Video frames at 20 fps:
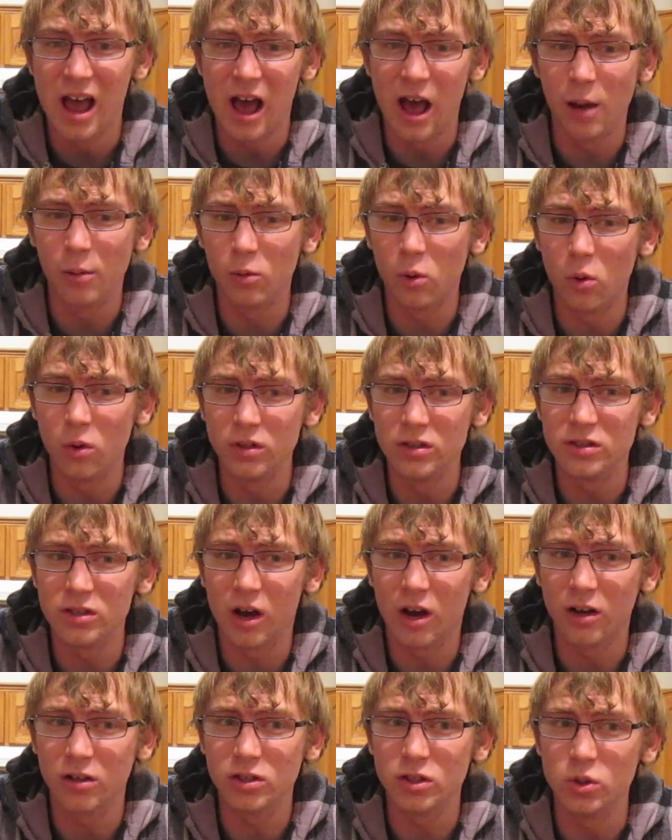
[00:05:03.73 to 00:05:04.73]
I'm going to
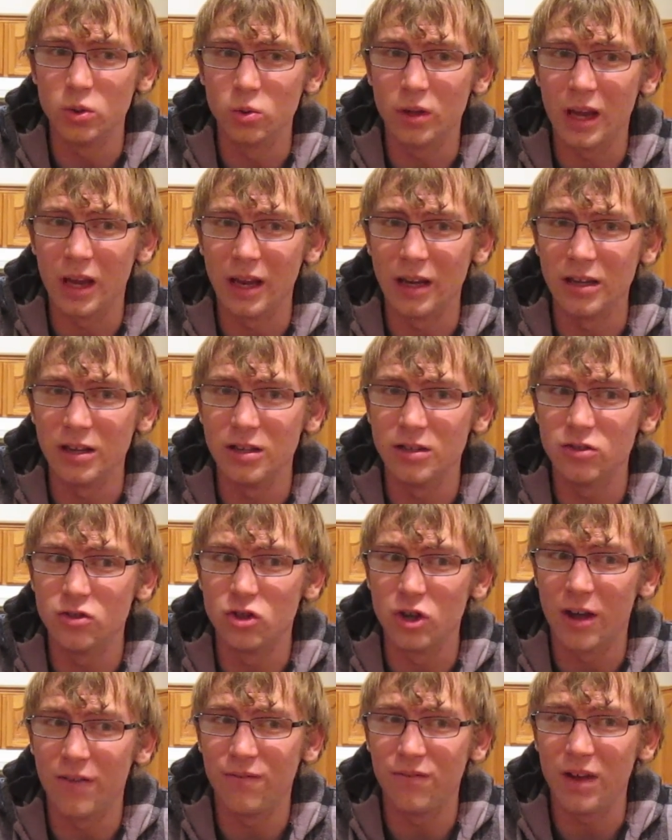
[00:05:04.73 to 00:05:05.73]
talk to Katie,
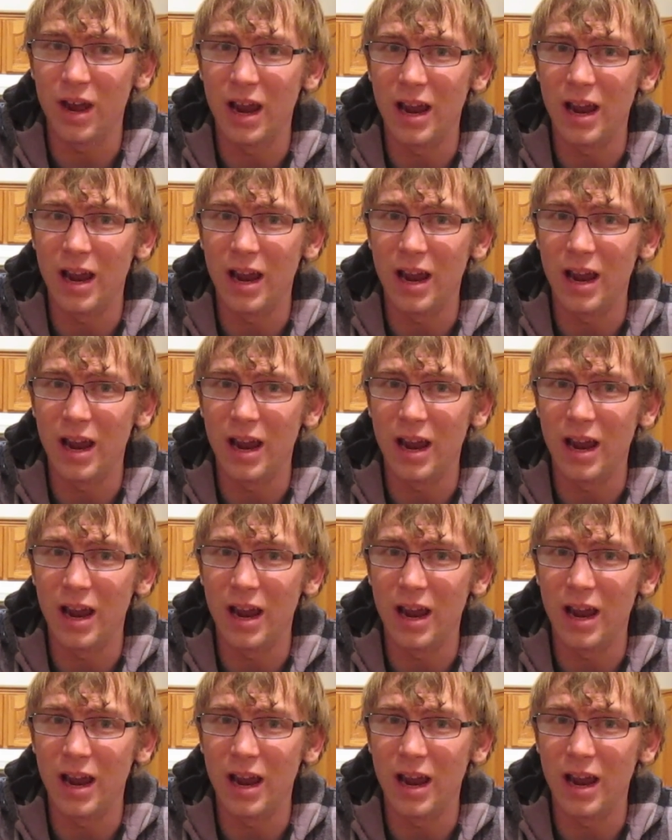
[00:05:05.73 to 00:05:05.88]
Jeff,